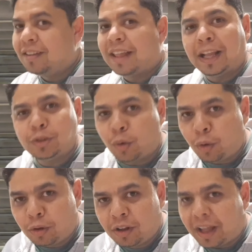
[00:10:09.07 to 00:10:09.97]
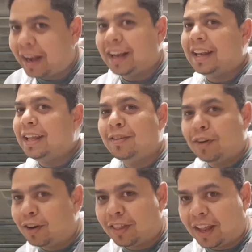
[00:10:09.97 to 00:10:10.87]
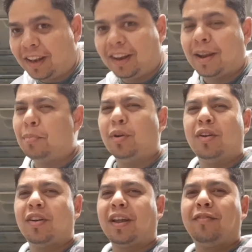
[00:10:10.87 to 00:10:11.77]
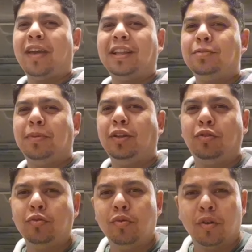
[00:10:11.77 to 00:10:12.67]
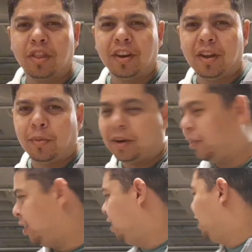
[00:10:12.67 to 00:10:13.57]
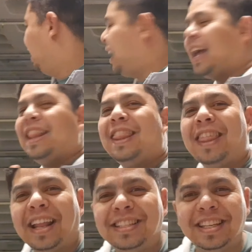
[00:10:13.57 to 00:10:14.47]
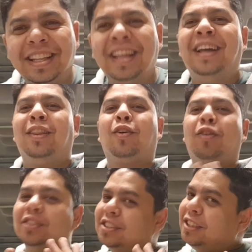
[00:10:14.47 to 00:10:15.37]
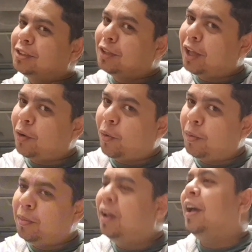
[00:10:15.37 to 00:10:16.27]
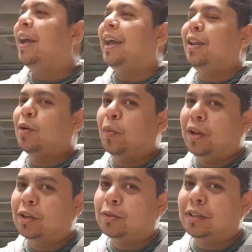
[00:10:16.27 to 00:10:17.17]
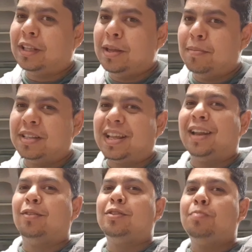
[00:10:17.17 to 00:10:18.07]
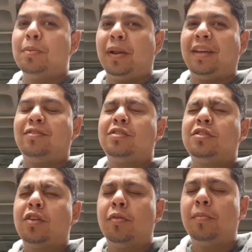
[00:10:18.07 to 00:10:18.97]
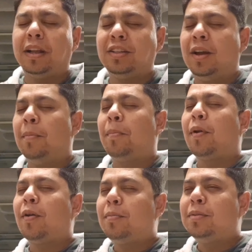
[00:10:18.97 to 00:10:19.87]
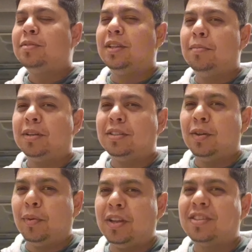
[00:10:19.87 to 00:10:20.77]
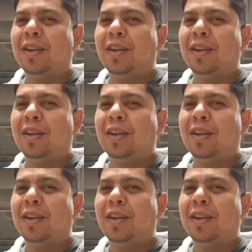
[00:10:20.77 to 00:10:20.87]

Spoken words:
That's all, and I leave it on that, and I put it on like fan speed 2 or 3 or whatever. and that's it. The car just needs to get warm and your windows will demist. I notice people have so much problems demisting their windows.